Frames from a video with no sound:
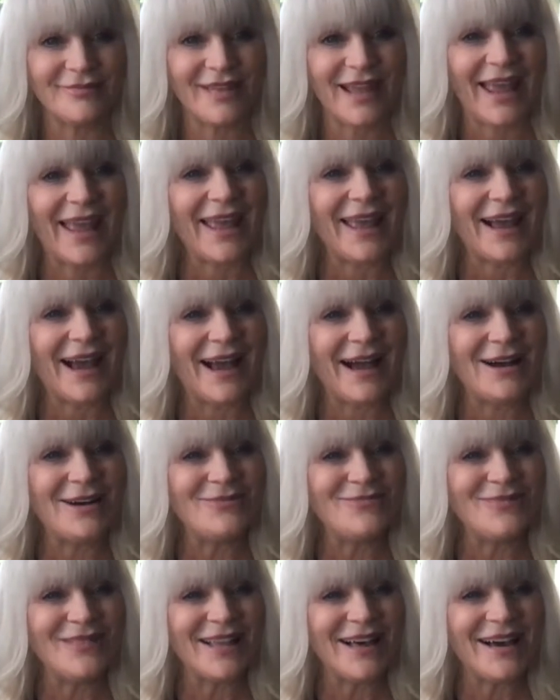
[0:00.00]
Hey,
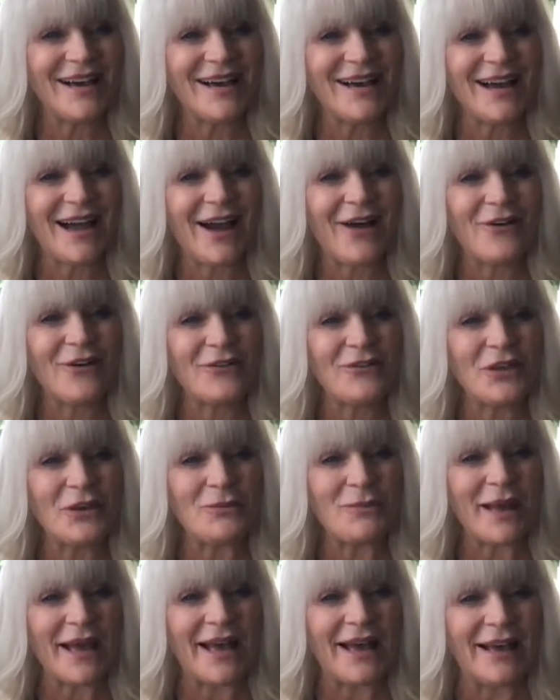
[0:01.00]
Amla, how have you
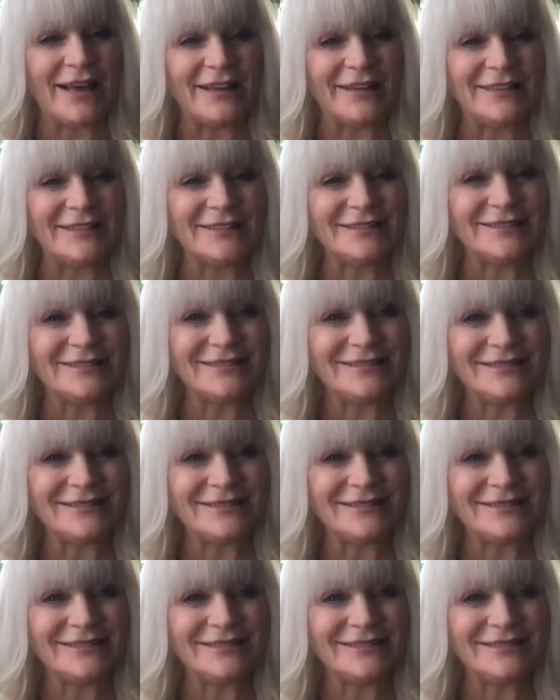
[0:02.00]
been?